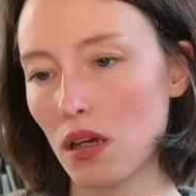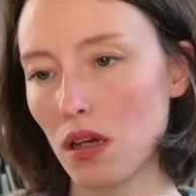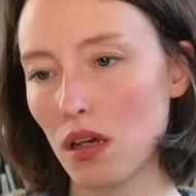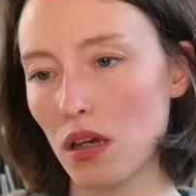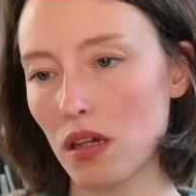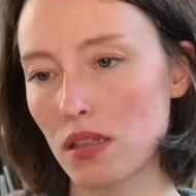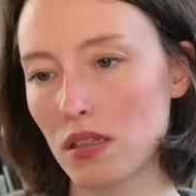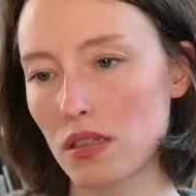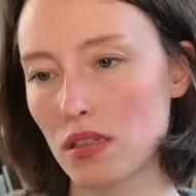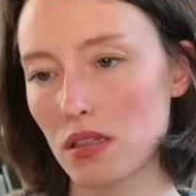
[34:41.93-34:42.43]

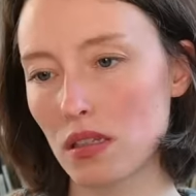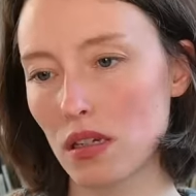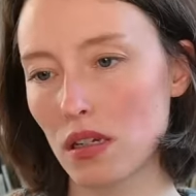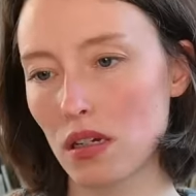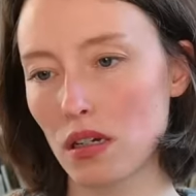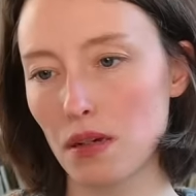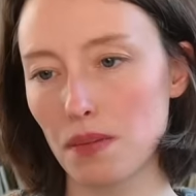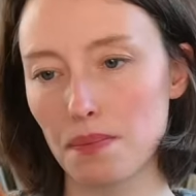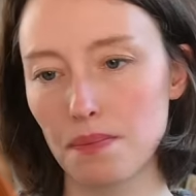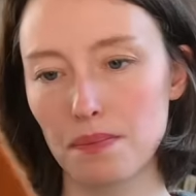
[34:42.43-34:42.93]
It's
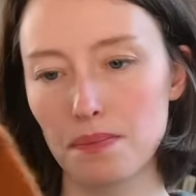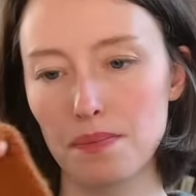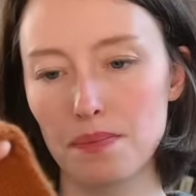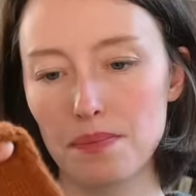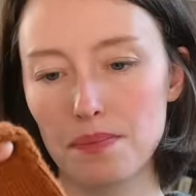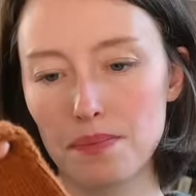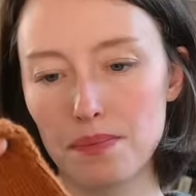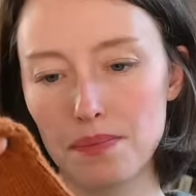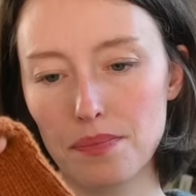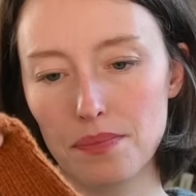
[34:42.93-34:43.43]
um,
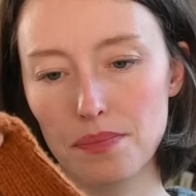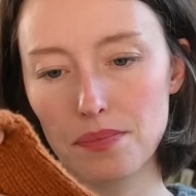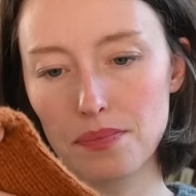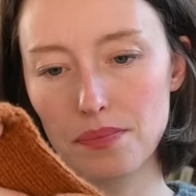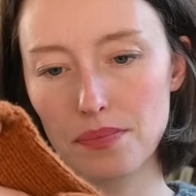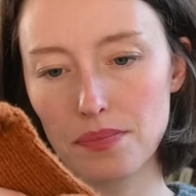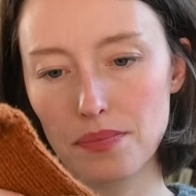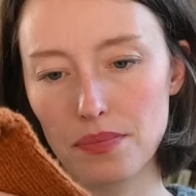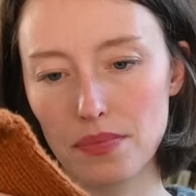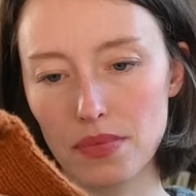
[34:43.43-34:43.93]

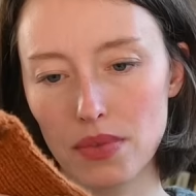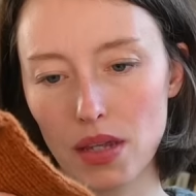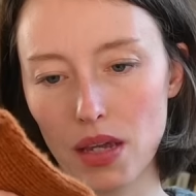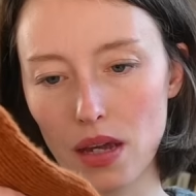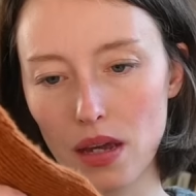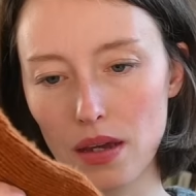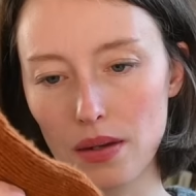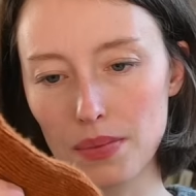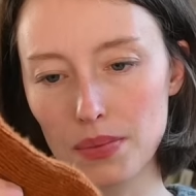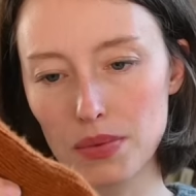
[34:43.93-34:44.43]

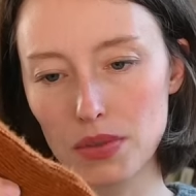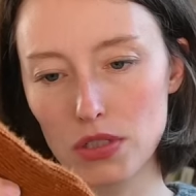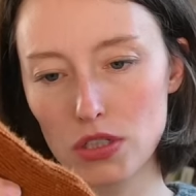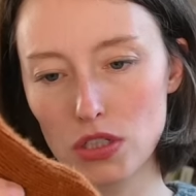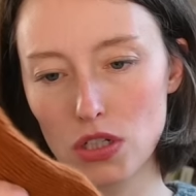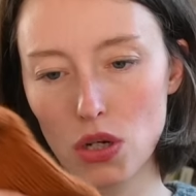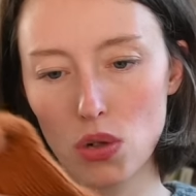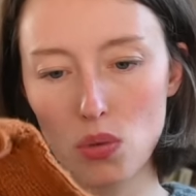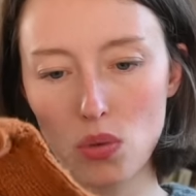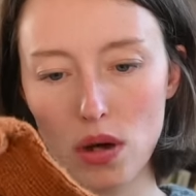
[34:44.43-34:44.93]
yeah,
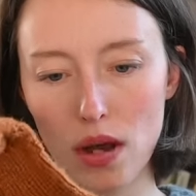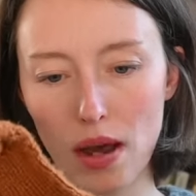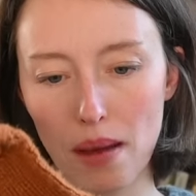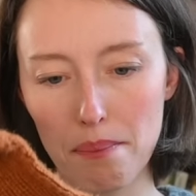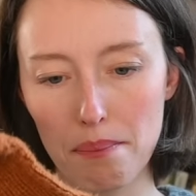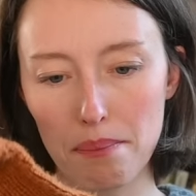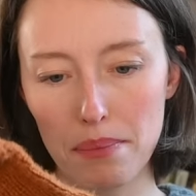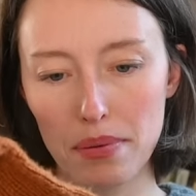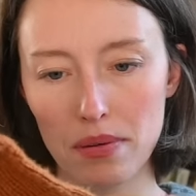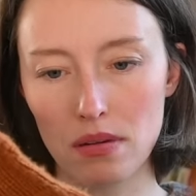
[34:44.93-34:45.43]
toe
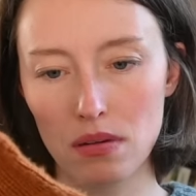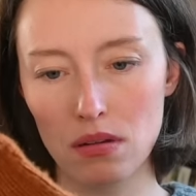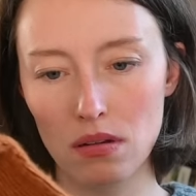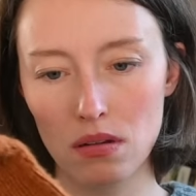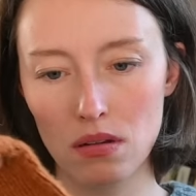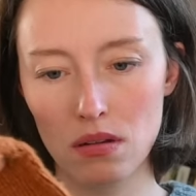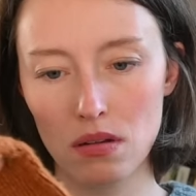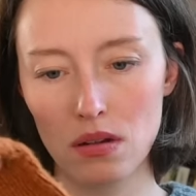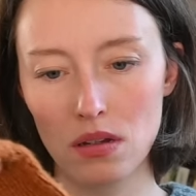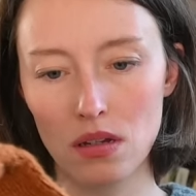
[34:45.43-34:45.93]
up,
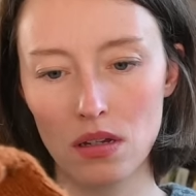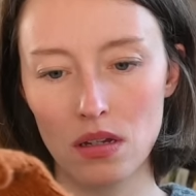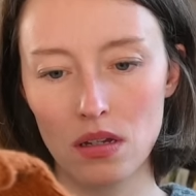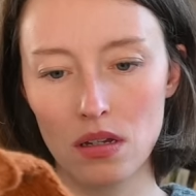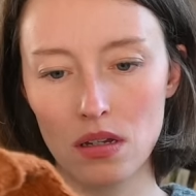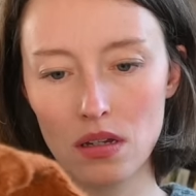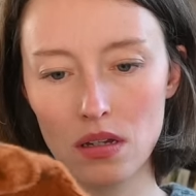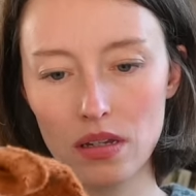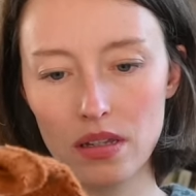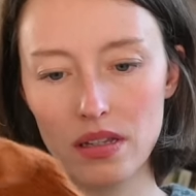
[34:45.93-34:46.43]

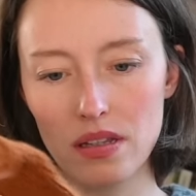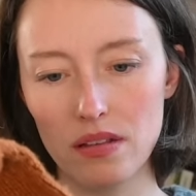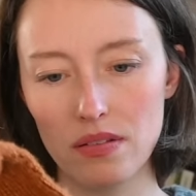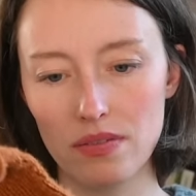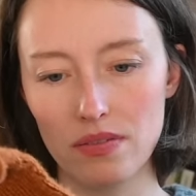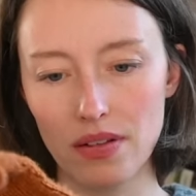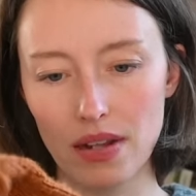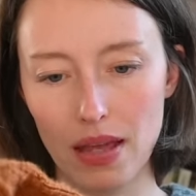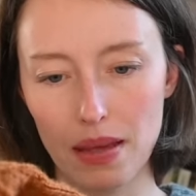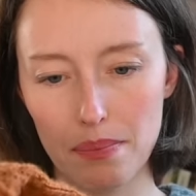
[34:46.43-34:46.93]
heel
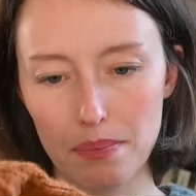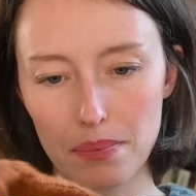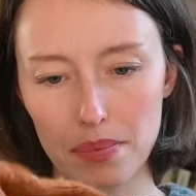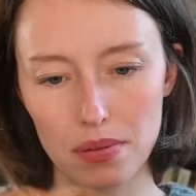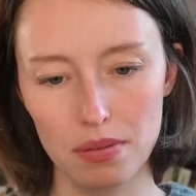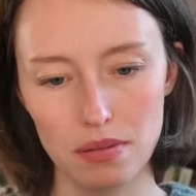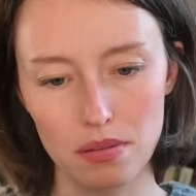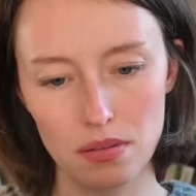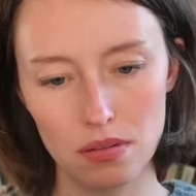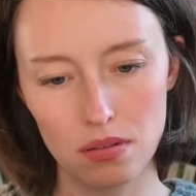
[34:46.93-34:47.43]
flap,
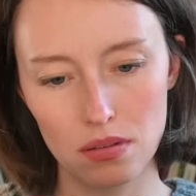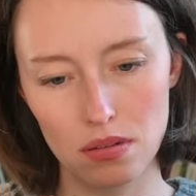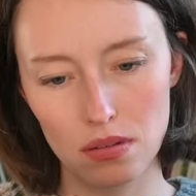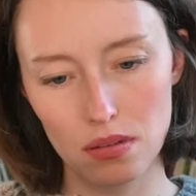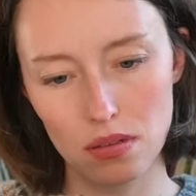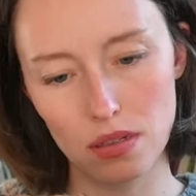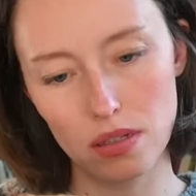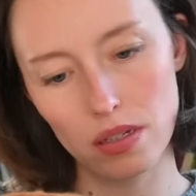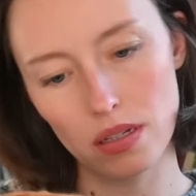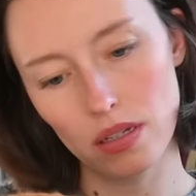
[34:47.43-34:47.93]

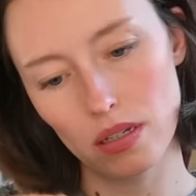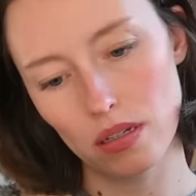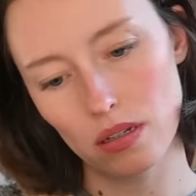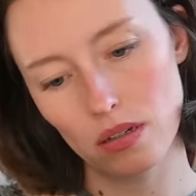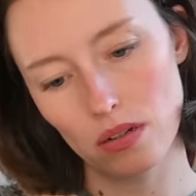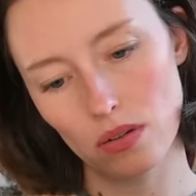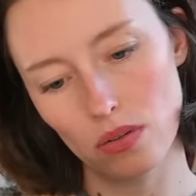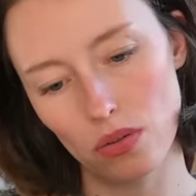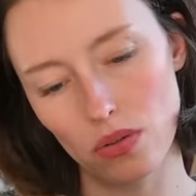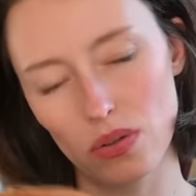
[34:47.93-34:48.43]

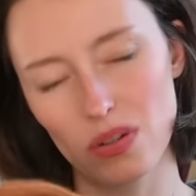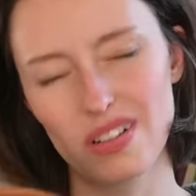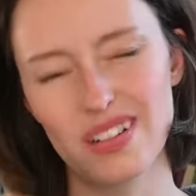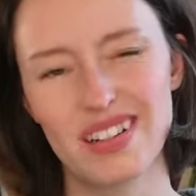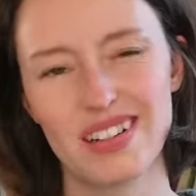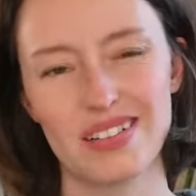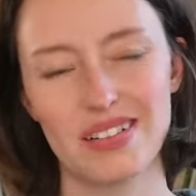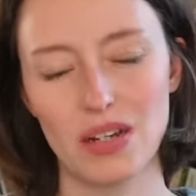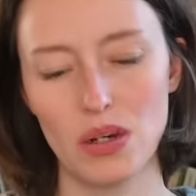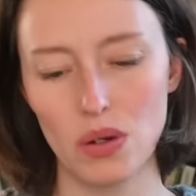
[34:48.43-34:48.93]
or
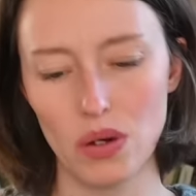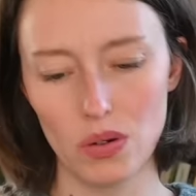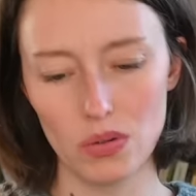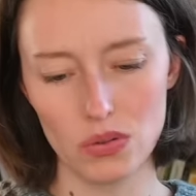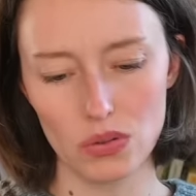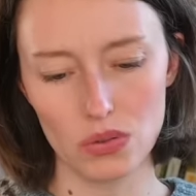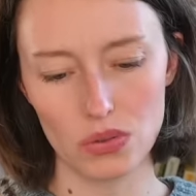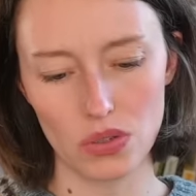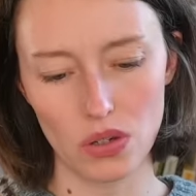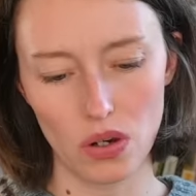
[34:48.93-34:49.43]
no, how
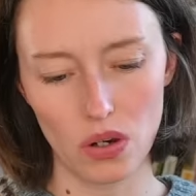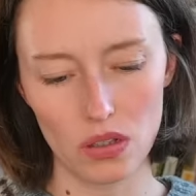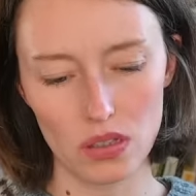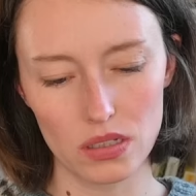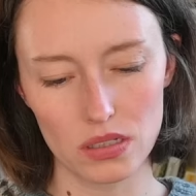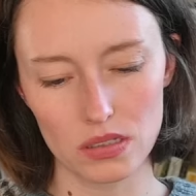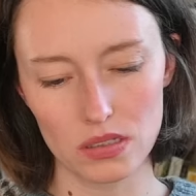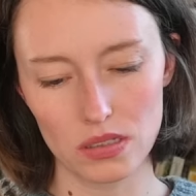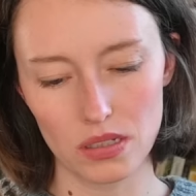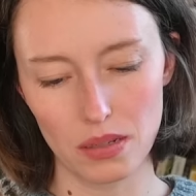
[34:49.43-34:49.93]
do you
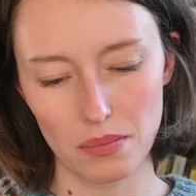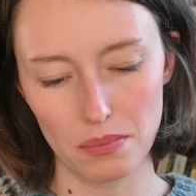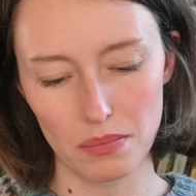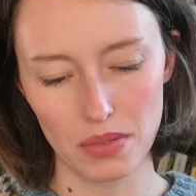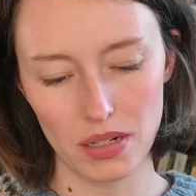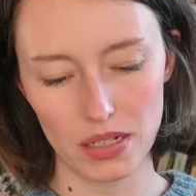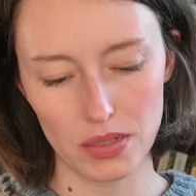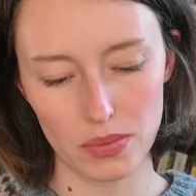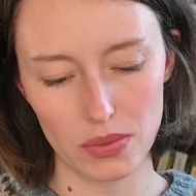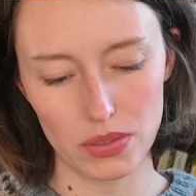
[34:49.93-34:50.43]
call it
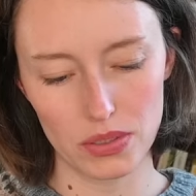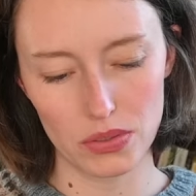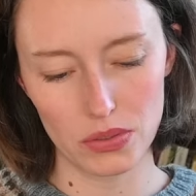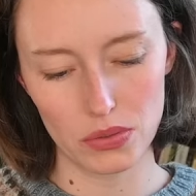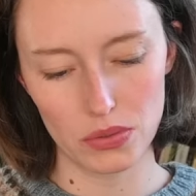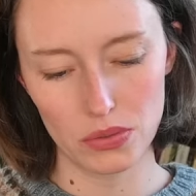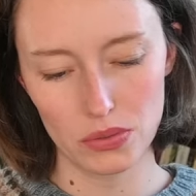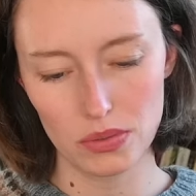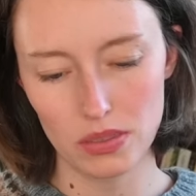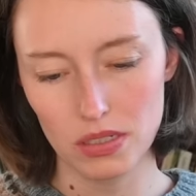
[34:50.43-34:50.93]
them? Like when
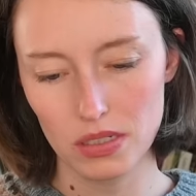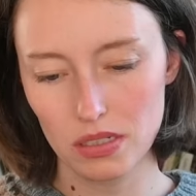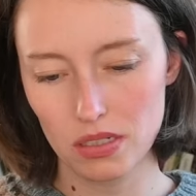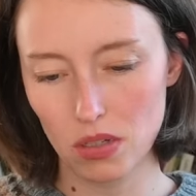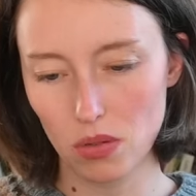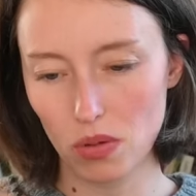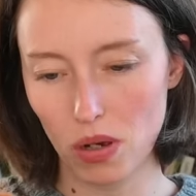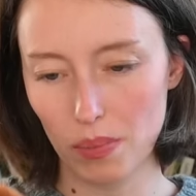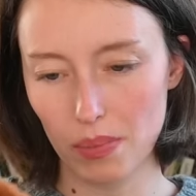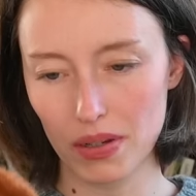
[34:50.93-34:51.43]
you knit
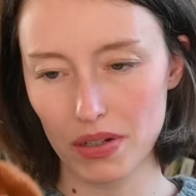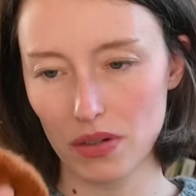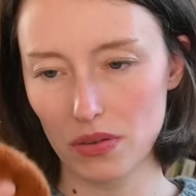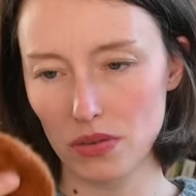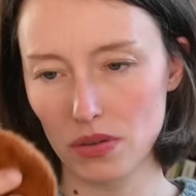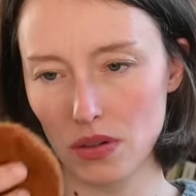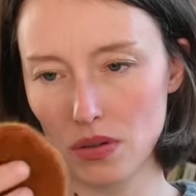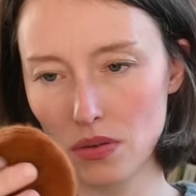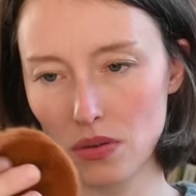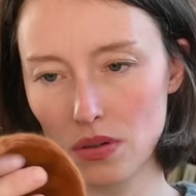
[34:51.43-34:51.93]
toe up, I
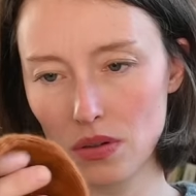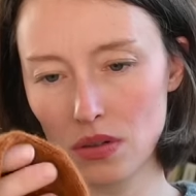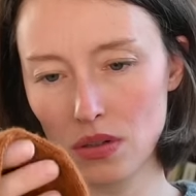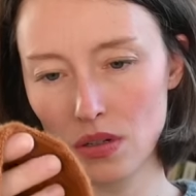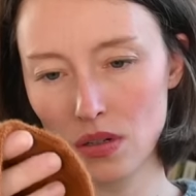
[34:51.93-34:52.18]
don't know.